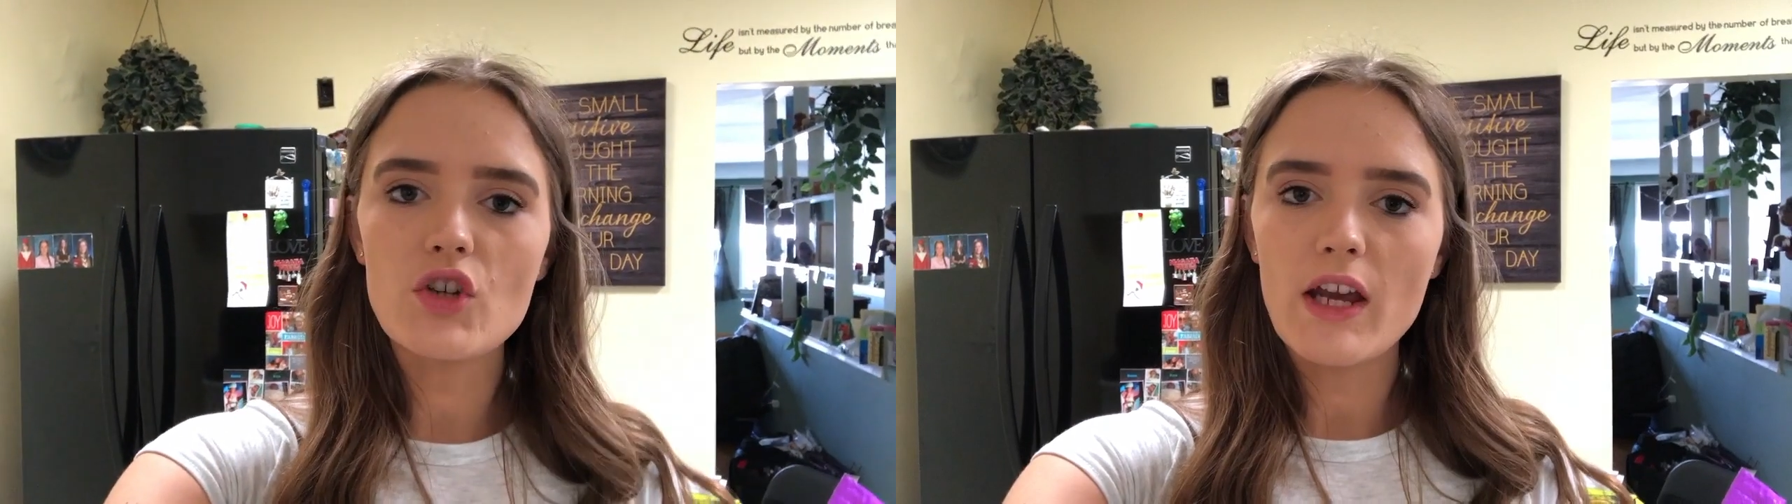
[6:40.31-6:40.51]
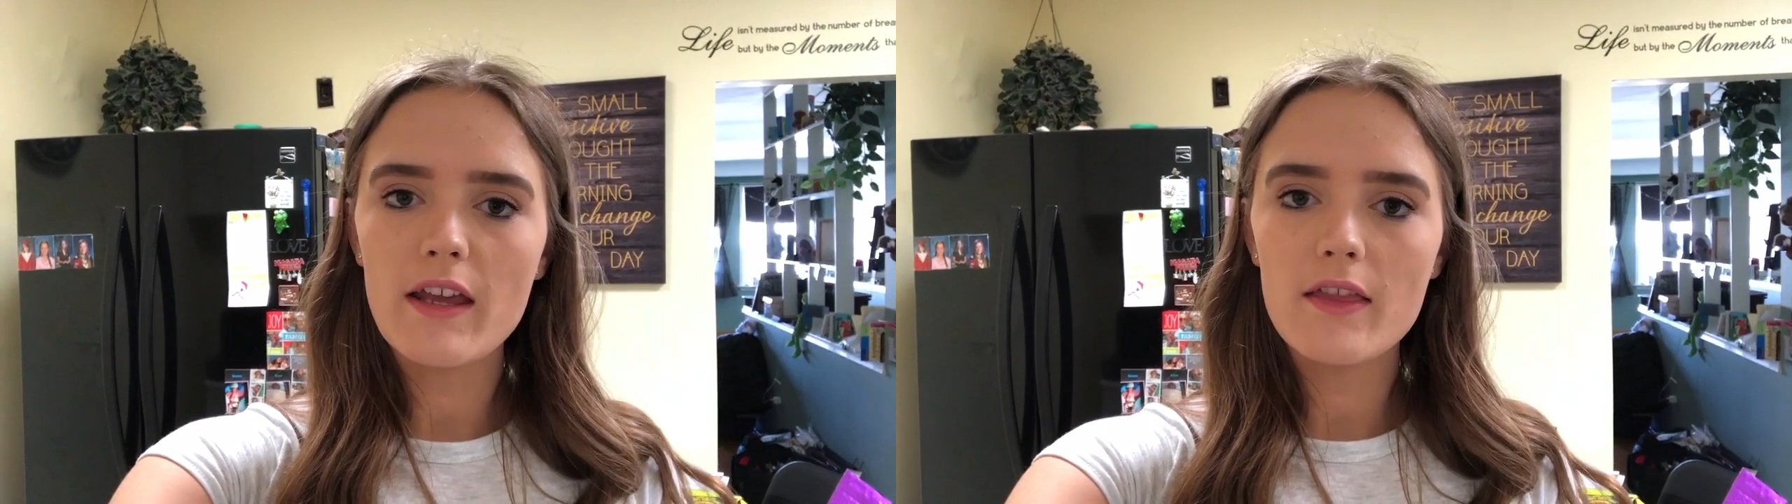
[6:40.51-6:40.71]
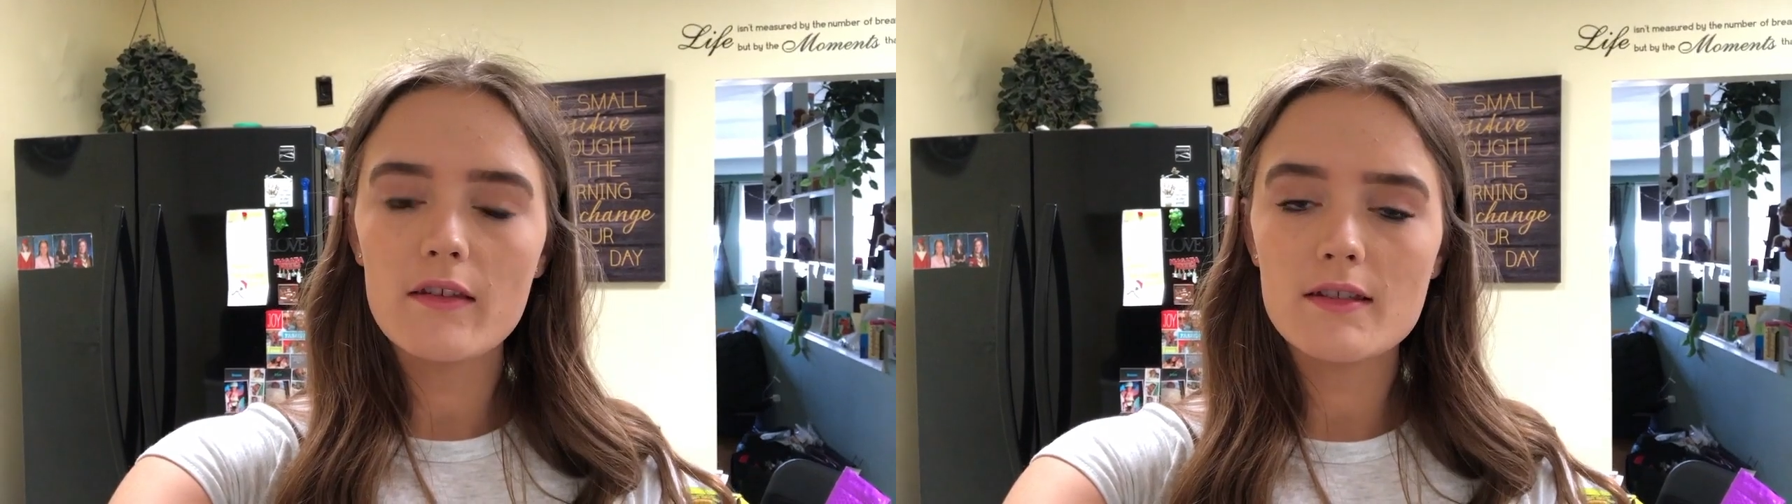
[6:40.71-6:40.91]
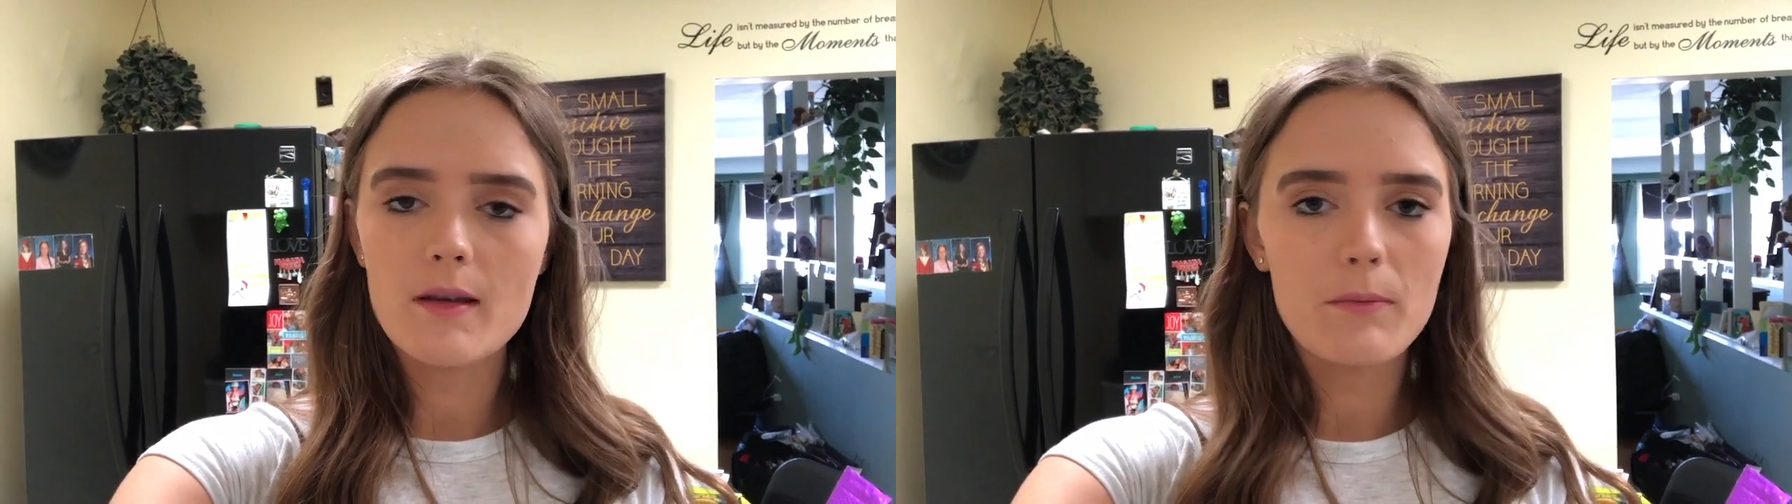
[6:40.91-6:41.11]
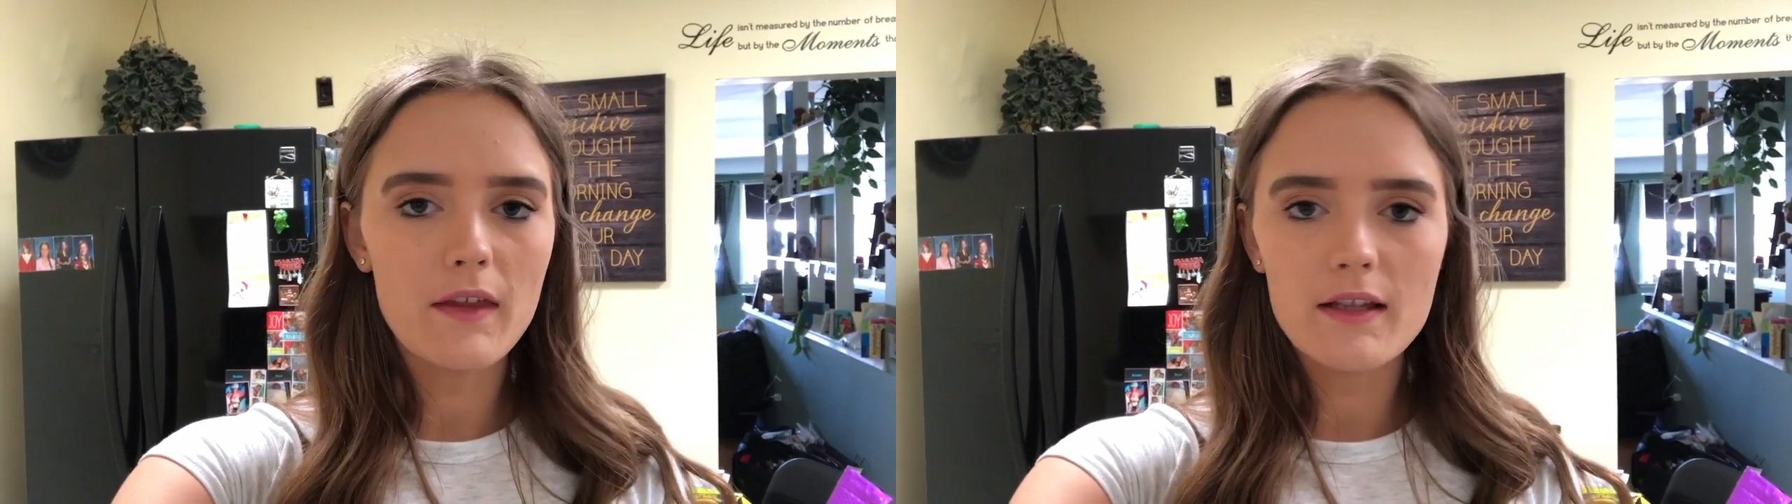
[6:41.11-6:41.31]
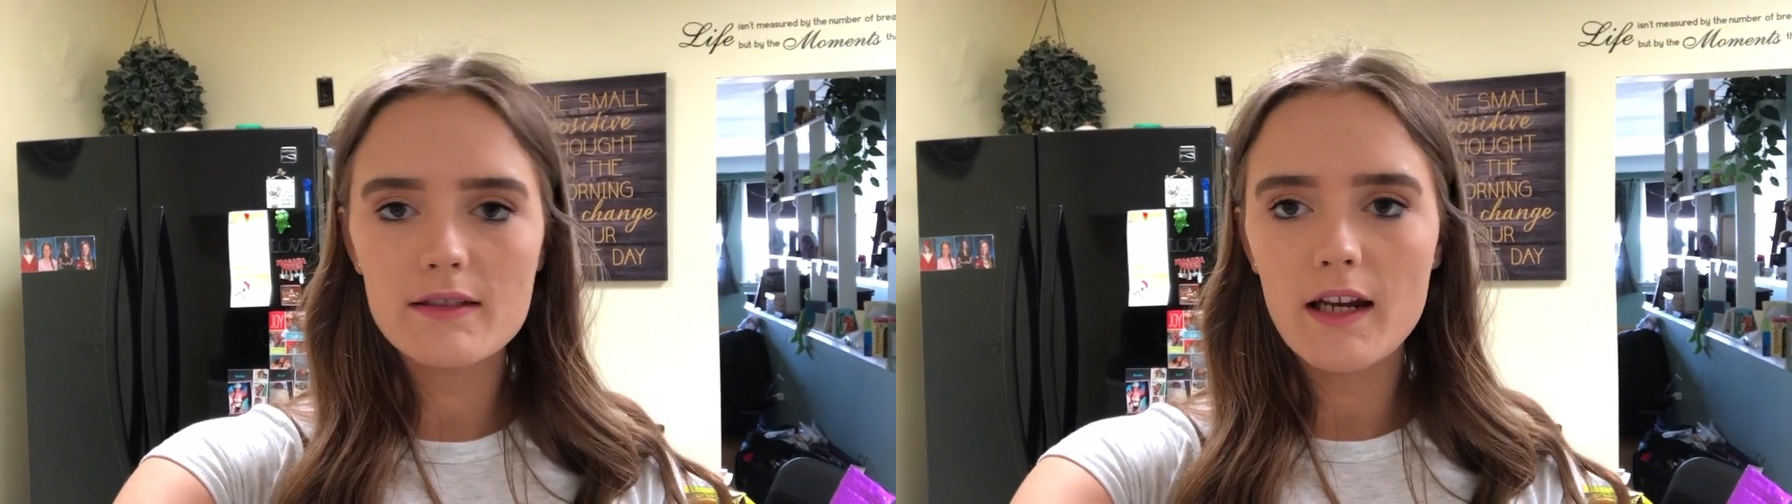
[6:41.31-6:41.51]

checking some things